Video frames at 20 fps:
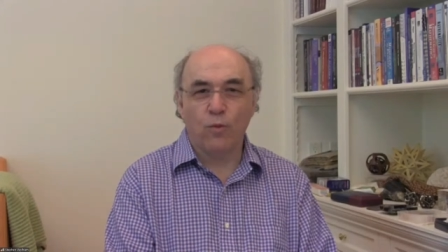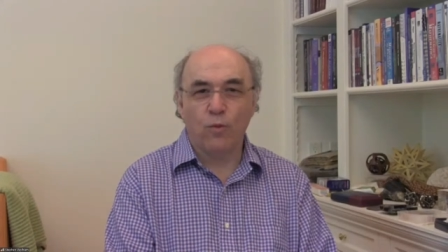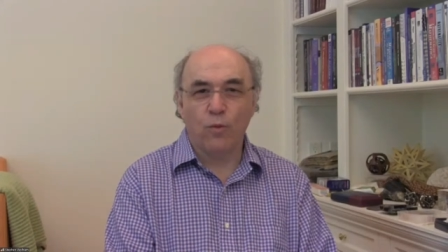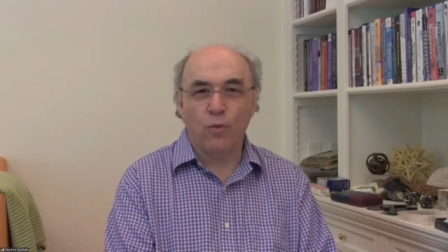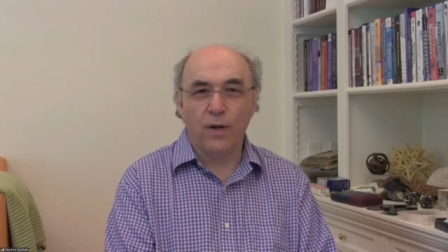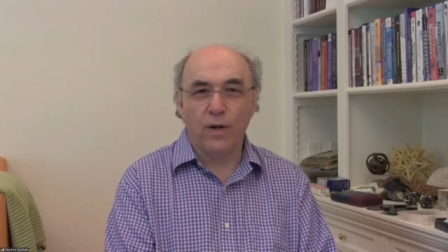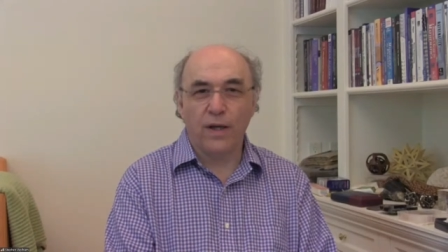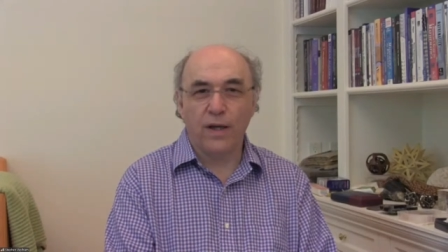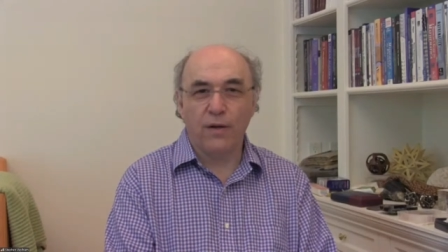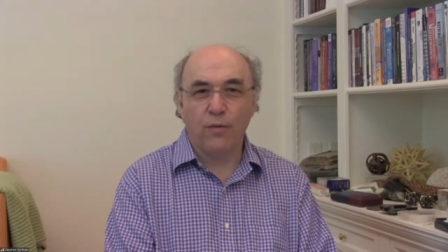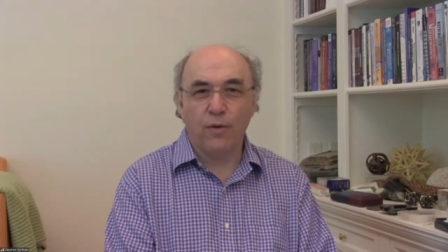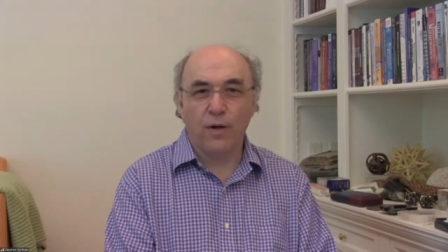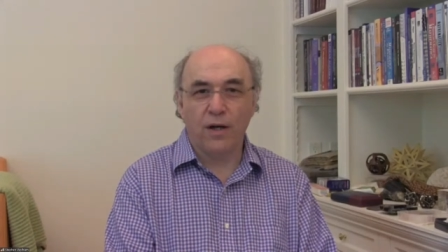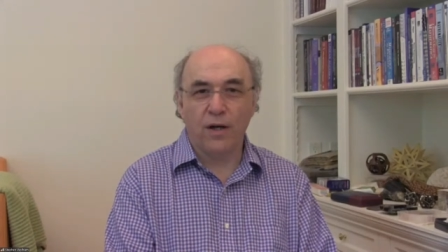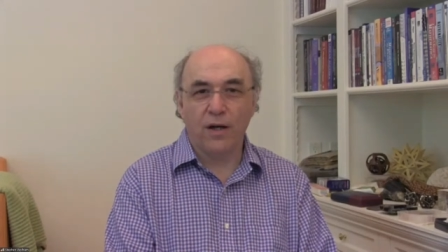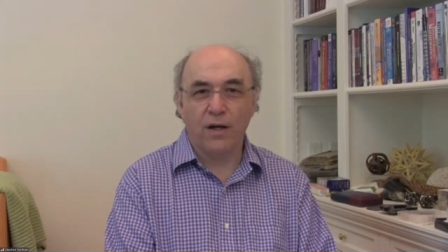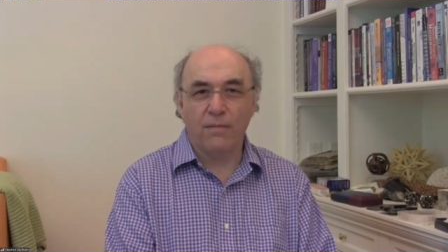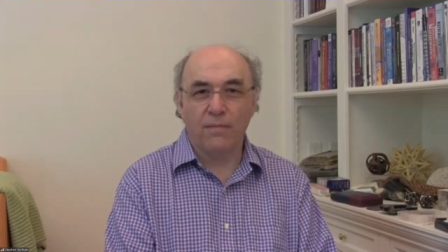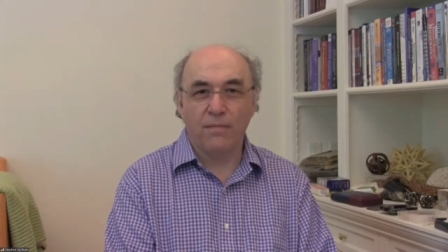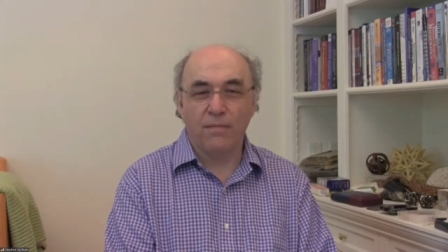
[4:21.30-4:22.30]
we
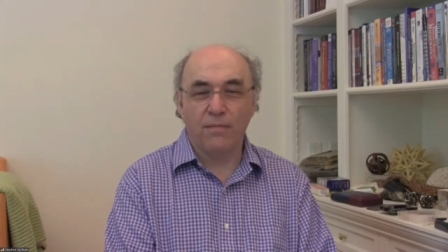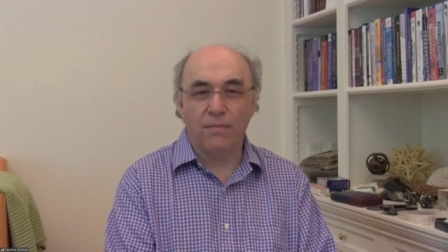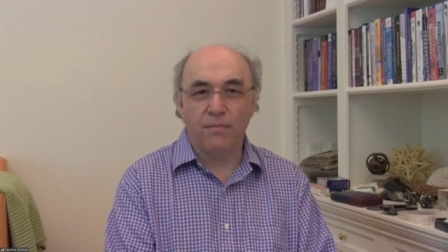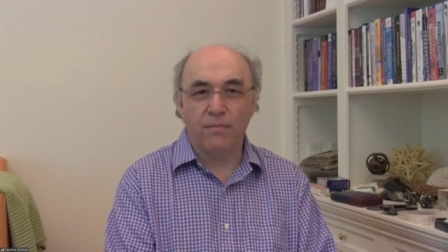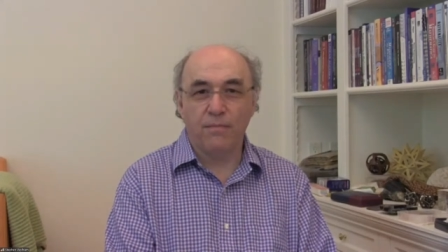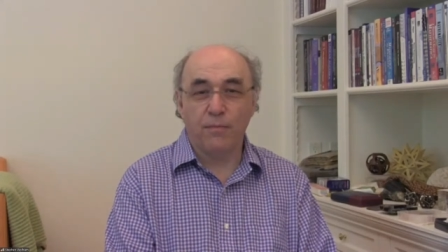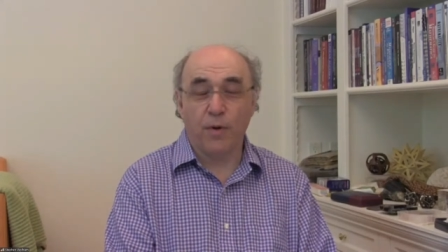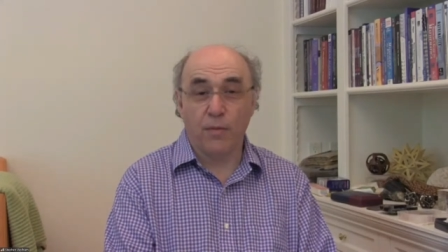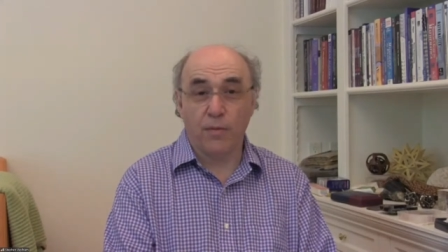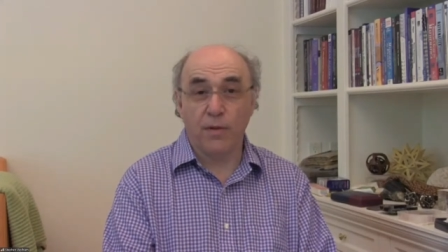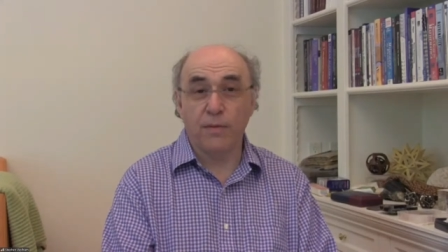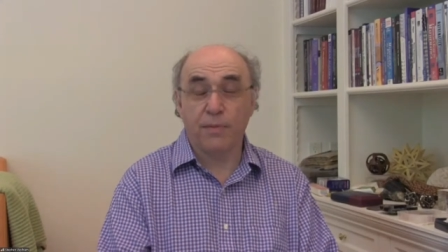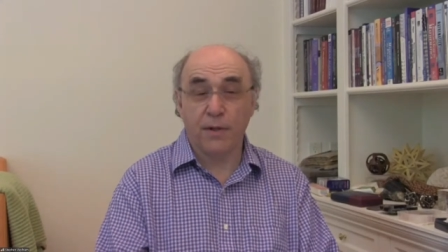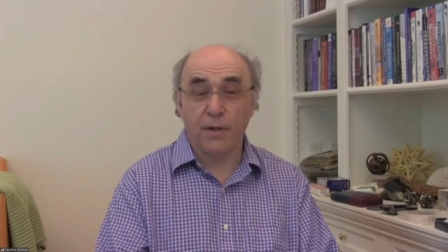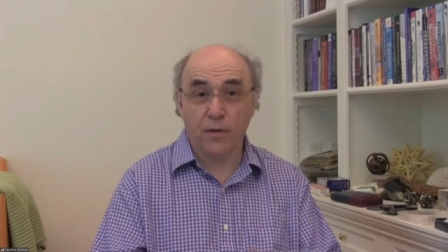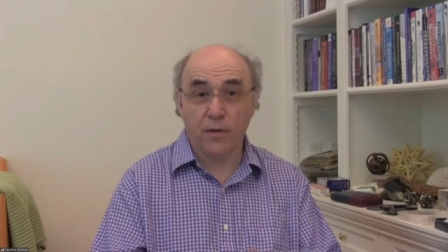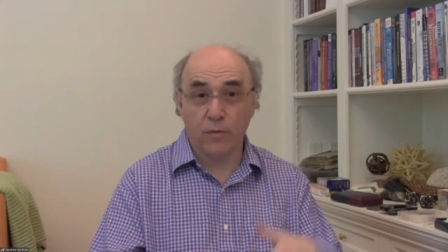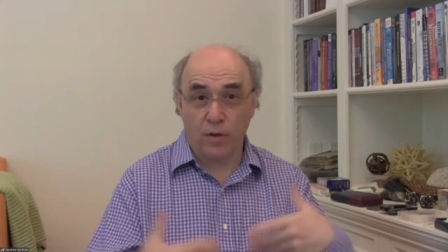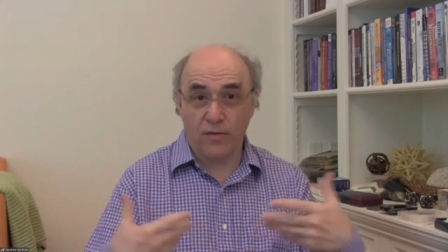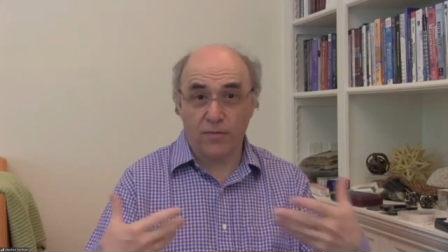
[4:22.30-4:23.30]

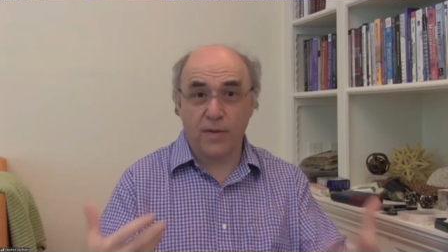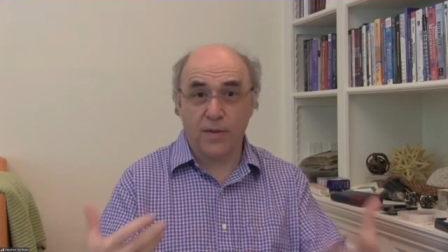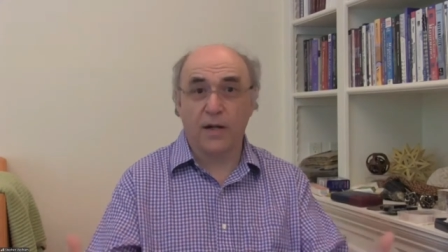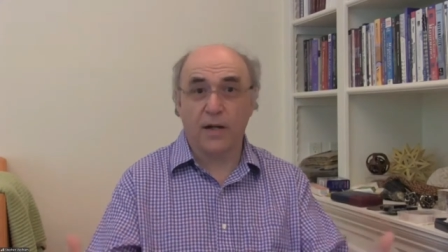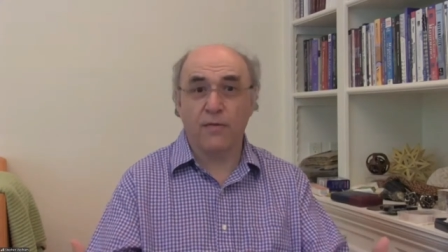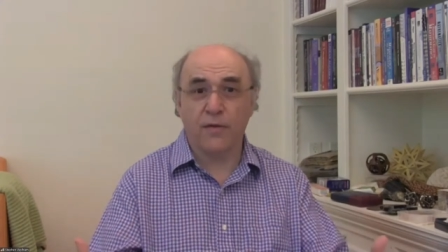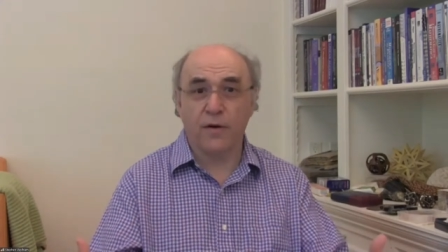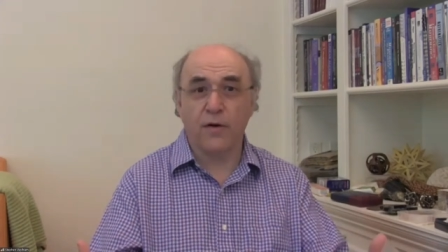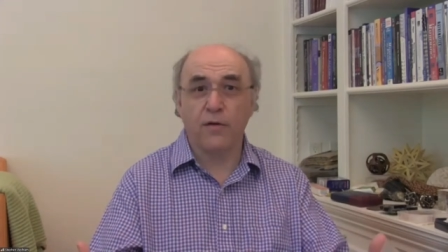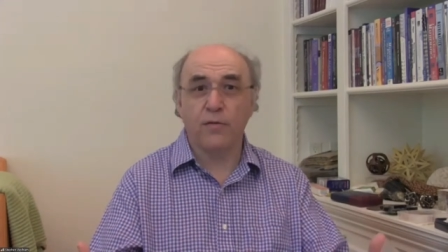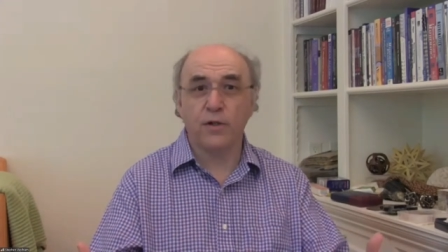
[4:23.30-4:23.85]
built Wolf Malfoy,